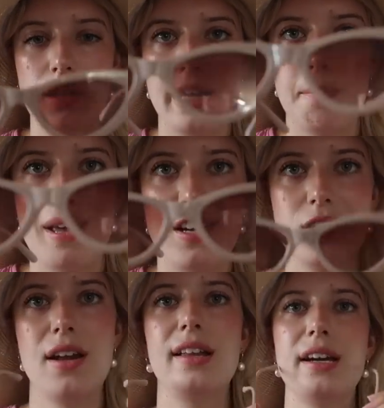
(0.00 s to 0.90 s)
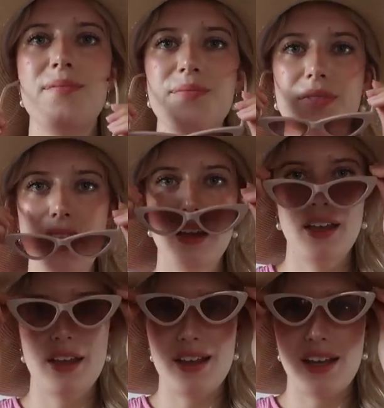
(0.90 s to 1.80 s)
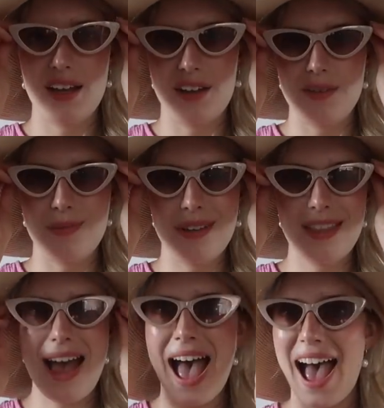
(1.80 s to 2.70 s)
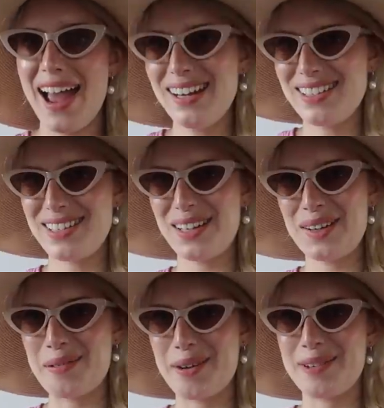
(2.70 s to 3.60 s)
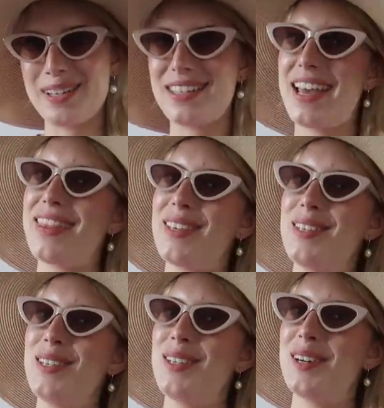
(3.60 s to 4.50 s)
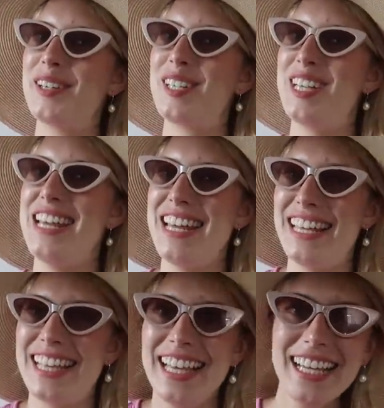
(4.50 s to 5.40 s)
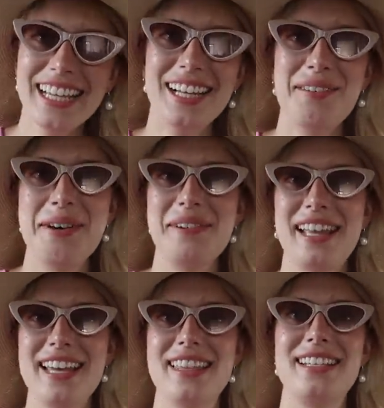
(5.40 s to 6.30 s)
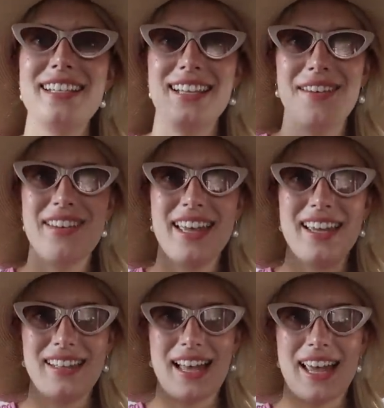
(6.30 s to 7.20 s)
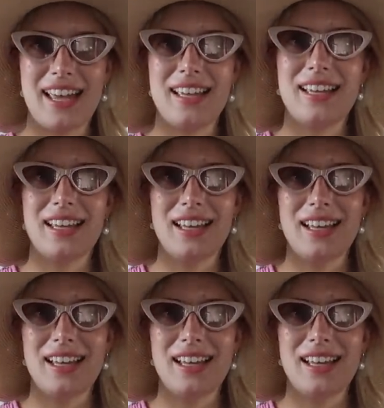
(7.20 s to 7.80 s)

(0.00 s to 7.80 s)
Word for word: like beige color. And with the hat, we were just like, this is so chic. We were like, this is giving like